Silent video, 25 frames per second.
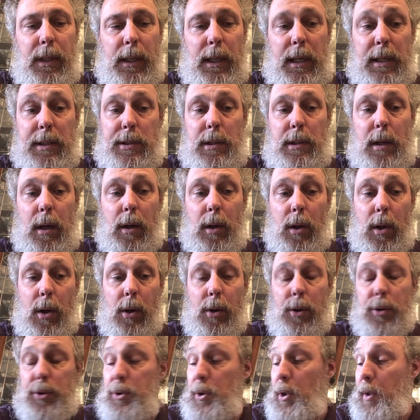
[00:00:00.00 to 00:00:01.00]
It saw
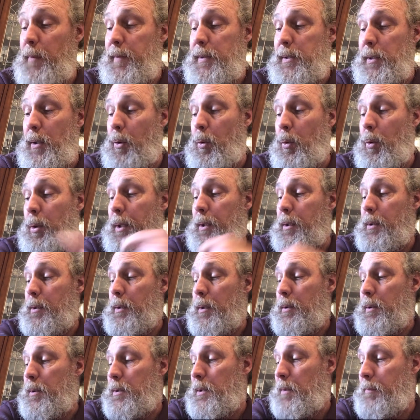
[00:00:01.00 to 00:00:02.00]
longer service. According
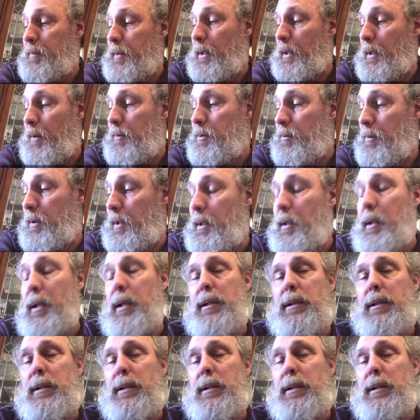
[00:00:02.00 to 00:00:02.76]
to something I was reading,